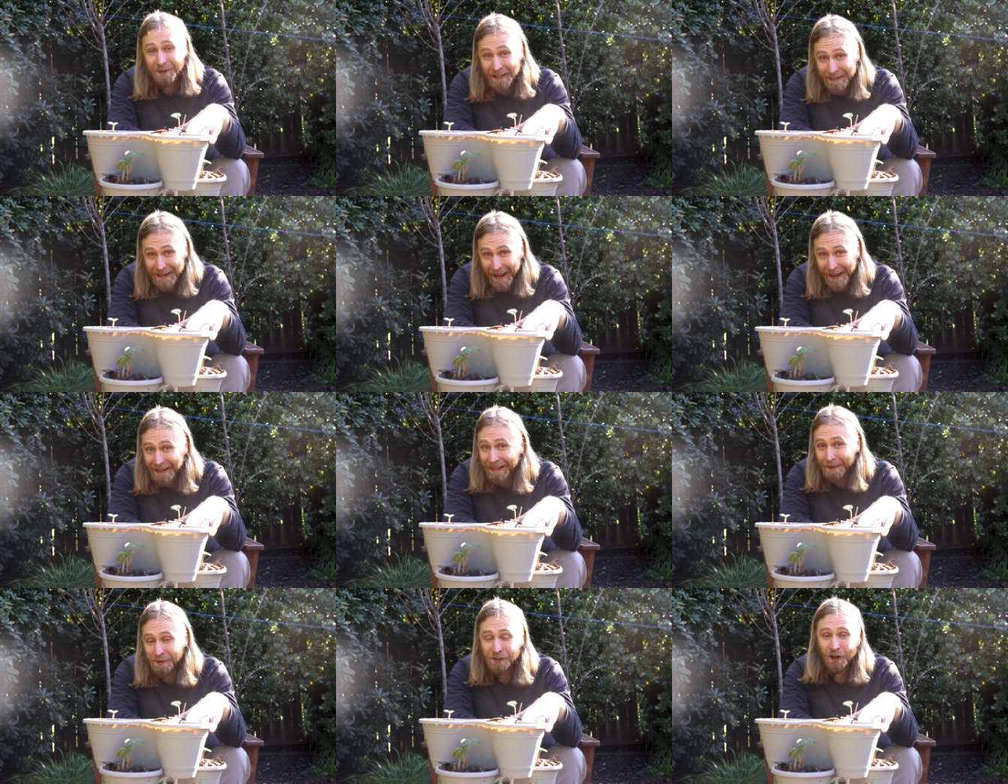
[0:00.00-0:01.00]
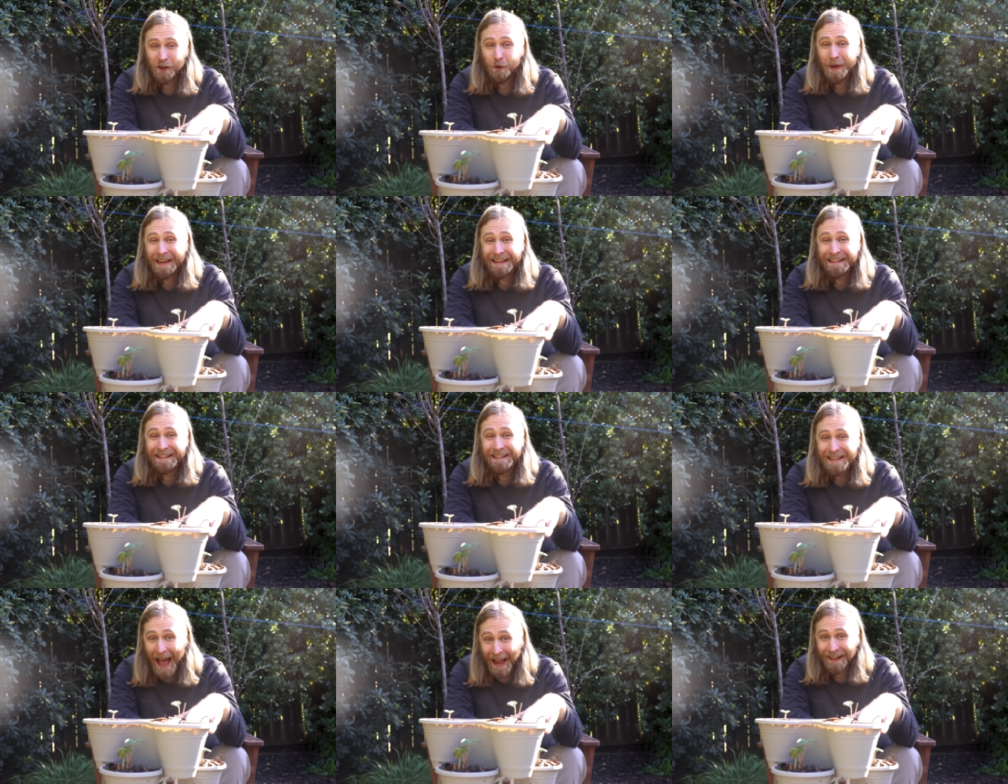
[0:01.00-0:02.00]
today, let me show you
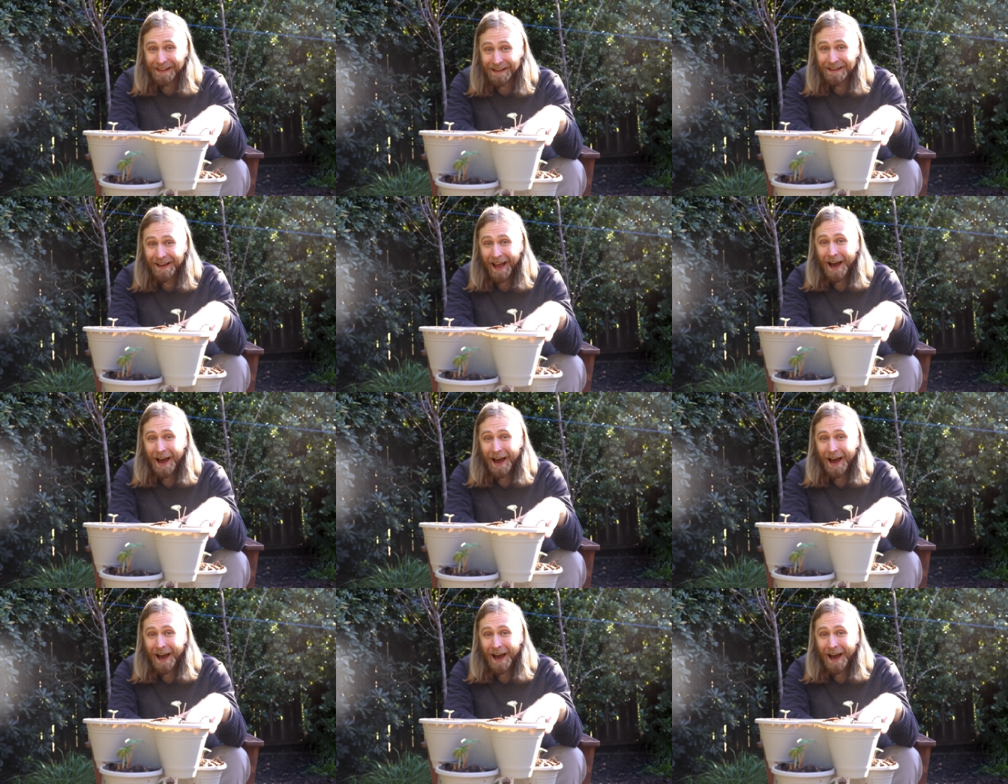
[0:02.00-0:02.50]
exactly